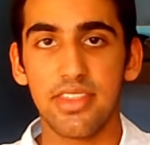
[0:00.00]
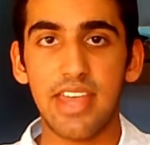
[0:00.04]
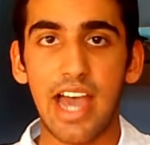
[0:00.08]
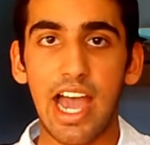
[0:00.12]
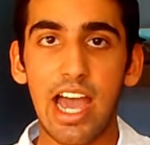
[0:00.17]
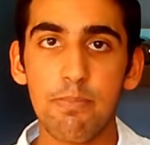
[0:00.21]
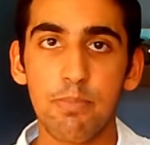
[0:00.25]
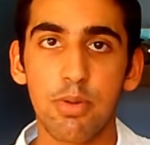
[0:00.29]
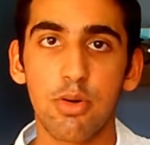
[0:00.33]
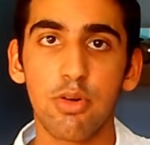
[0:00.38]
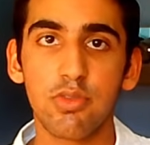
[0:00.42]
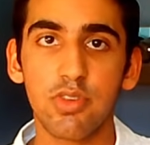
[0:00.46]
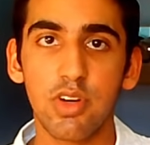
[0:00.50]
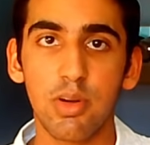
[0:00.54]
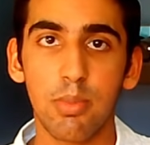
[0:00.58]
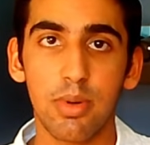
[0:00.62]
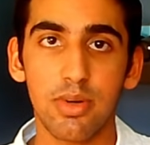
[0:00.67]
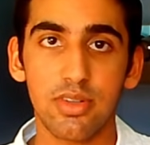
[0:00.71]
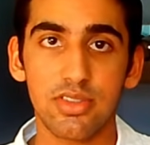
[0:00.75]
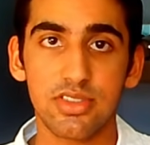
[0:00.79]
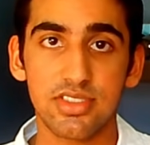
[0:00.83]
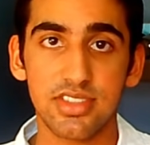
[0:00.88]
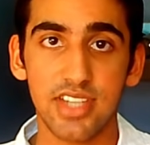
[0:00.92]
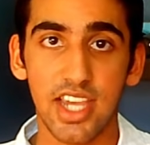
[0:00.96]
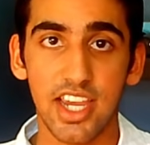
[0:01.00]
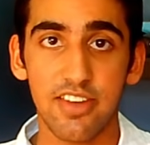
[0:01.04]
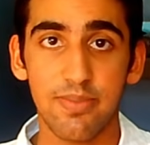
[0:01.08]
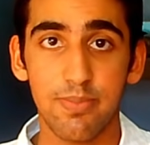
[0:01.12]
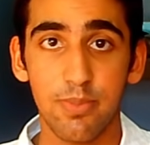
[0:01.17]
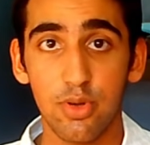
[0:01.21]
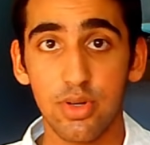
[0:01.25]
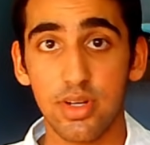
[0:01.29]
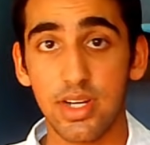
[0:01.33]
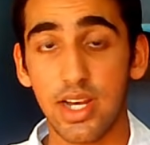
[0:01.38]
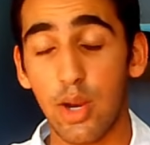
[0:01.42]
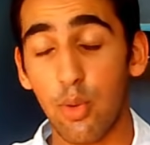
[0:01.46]
that provable
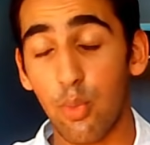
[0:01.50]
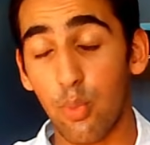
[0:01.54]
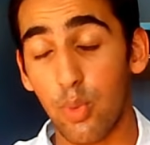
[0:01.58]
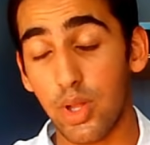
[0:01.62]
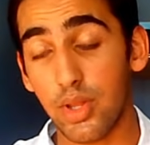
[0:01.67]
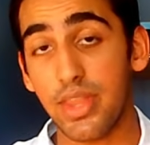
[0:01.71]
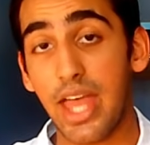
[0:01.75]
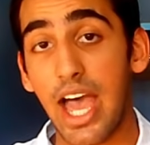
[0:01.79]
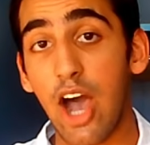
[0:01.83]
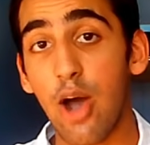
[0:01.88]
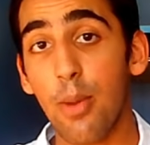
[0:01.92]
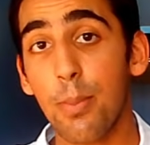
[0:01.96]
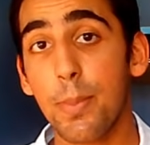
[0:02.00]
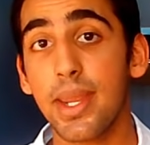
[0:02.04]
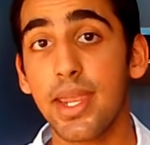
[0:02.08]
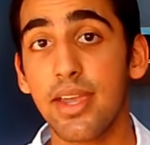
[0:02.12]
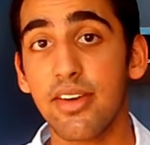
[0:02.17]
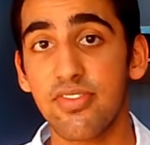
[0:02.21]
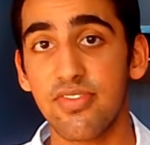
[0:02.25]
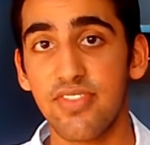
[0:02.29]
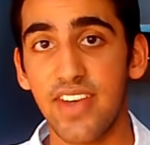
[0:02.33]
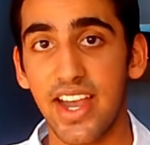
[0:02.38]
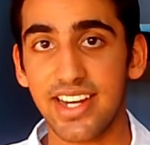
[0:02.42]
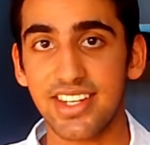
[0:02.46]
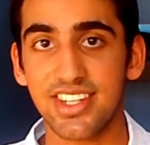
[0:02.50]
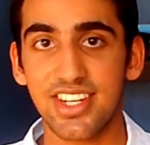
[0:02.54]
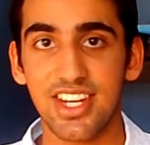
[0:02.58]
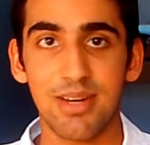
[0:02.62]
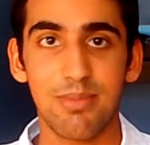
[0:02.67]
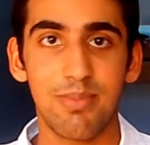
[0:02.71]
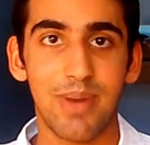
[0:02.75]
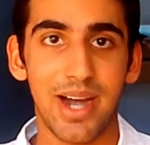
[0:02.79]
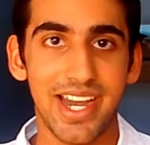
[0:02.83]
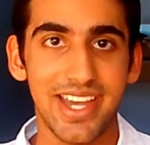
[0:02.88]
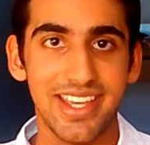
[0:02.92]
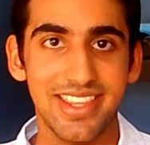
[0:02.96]
Safemoon will now be
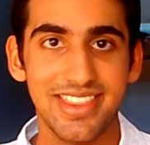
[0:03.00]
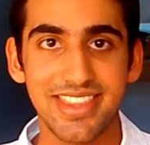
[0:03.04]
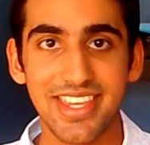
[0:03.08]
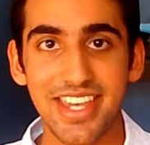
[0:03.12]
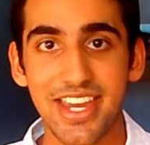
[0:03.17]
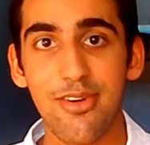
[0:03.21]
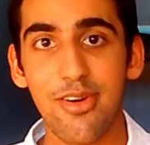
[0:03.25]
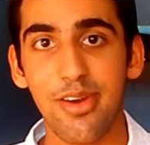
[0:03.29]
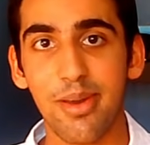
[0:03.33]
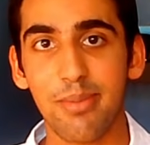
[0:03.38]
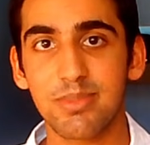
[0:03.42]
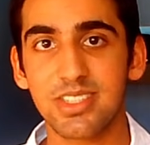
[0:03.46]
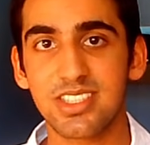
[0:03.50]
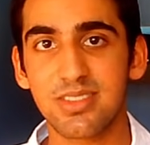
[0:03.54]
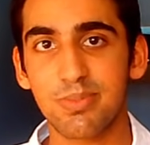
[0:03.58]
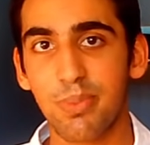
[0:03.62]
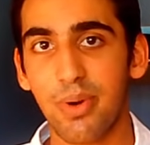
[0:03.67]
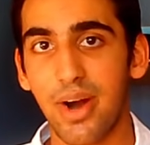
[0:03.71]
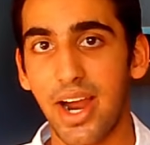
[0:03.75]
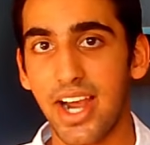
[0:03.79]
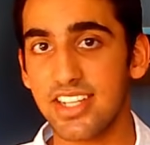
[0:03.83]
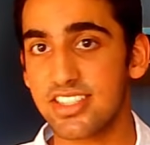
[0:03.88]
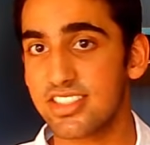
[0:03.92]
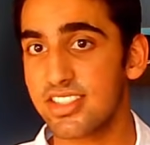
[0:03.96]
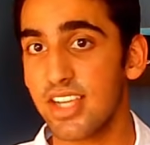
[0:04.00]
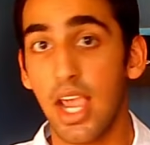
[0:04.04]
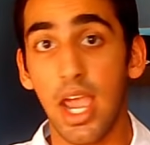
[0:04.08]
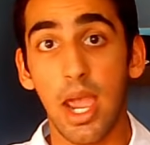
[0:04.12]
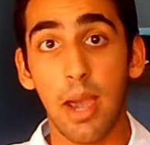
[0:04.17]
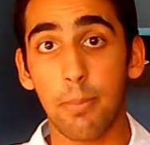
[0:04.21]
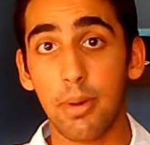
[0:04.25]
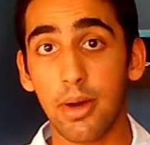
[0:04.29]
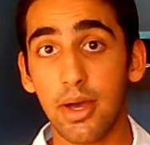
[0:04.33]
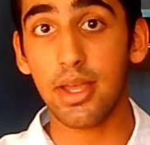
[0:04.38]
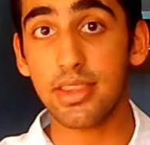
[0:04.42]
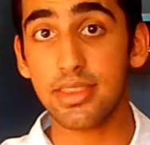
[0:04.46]
affected by Ethereum's price.
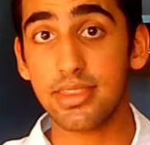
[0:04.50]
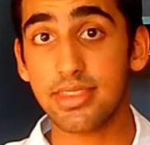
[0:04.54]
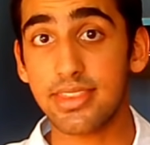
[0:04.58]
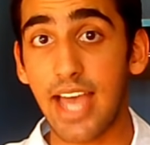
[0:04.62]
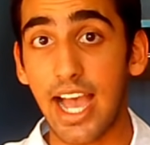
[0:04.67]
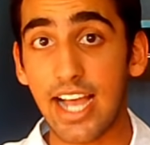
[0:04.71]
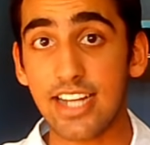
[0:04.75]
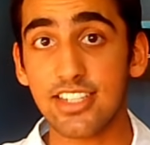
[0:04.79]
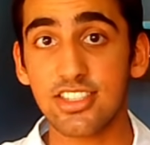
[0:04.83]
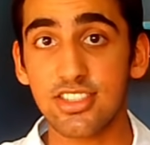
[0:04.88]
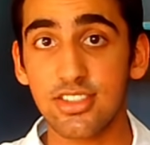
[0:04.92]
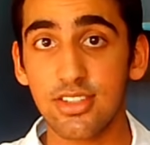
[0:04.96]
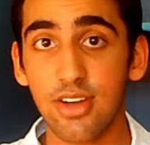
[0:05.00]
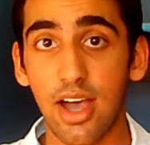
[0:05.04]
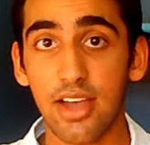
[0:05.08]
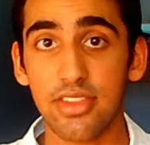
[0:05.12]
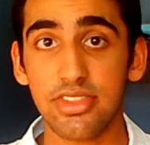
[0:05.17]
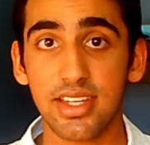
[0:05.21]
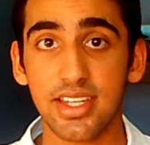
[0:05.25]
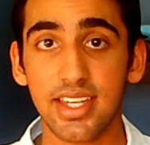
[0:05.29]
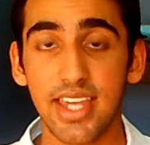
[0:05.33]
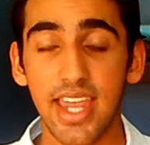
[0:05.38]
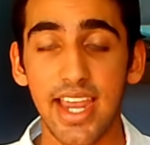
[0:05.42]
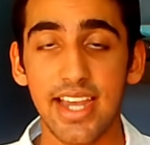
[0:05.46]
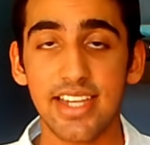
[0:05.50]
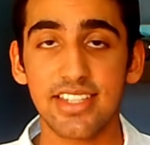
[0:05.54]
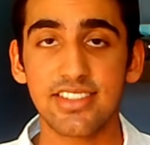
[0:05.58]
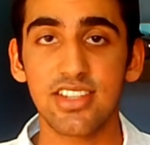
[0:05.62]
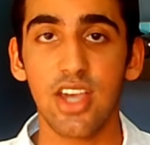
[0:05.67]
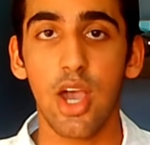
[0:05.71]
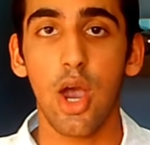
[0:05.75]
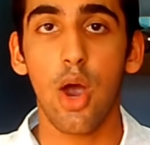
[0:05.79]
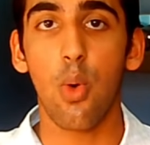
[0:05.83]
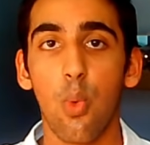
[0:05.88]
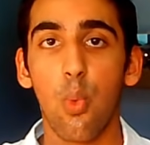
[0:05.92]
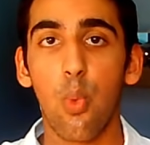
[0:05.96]
But that's not the case.
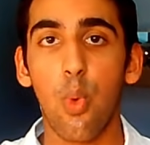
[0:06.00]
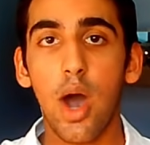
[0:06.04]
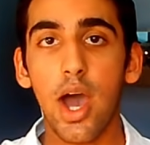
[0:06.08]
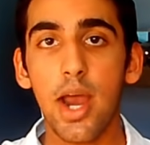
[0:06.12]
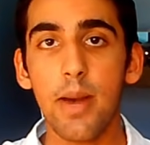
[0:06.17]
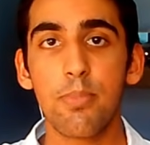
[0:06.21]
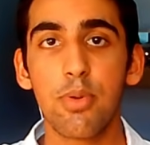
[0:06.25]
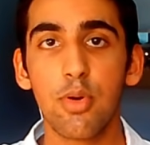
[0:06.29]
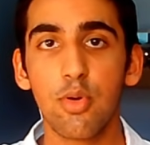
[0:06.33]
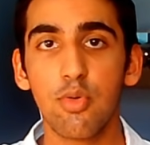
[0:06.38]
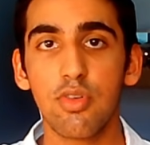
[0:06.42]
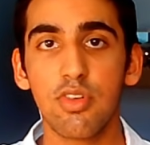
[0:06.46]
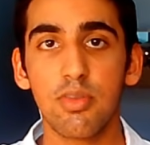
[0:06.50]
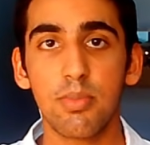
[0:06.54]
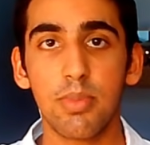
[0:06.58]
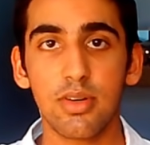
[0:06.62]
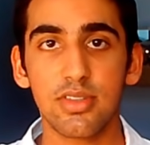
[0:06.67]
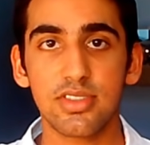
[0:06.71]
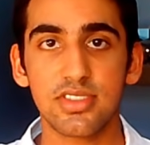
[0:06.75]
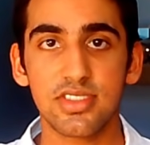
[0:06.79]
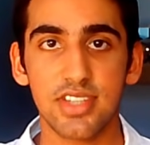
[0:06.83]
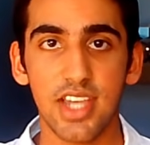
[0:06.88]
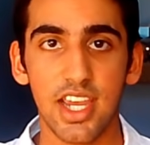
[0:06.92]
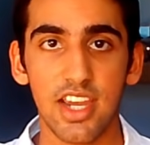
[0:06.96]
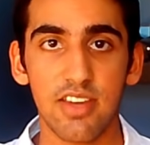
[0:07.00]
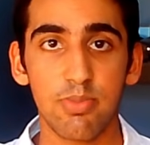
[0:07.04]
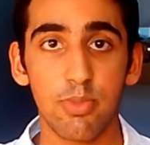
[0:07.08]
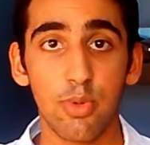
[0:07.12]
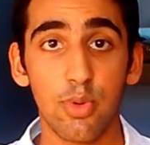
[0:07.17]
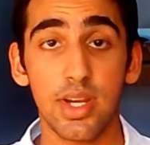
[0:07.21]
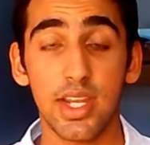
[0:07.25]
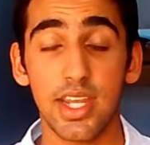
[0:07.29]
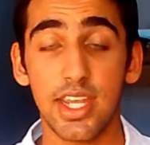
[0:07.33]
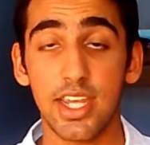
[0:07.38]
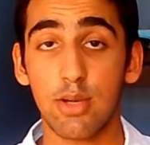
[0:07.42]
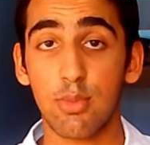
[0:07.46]
One provable
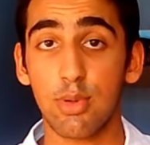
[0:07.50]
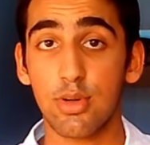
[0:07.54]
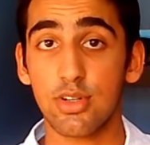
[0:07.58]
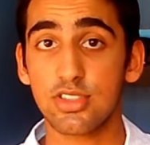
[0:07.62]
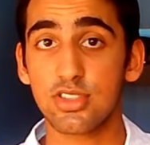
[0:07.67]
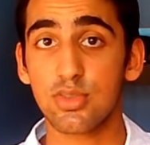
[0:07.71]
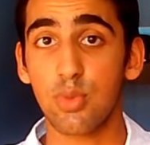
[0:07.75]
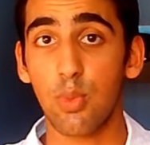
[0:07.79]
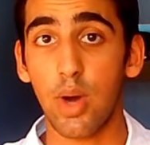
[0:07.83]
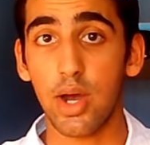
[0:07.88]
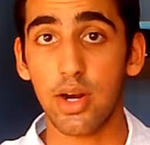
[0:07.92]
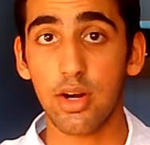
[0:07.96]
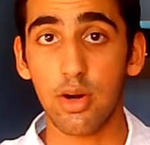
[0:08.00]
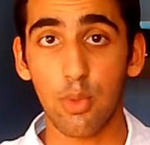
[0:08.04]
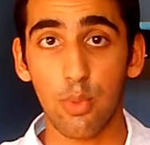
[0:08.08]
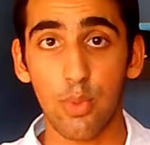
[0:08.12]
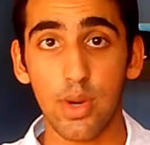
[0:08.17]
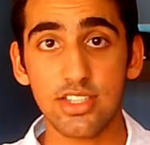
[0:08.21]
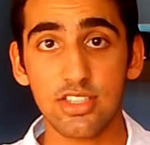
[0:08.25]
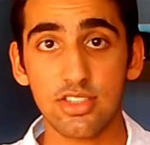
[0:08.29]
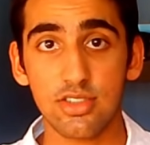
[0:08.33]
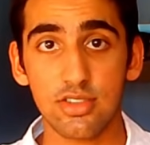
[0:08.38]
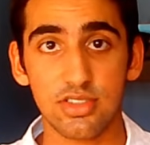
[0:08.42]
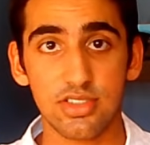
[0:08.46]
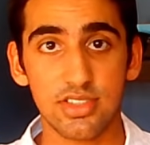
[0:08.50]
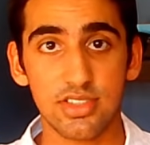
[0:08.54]
Safemoon equals one original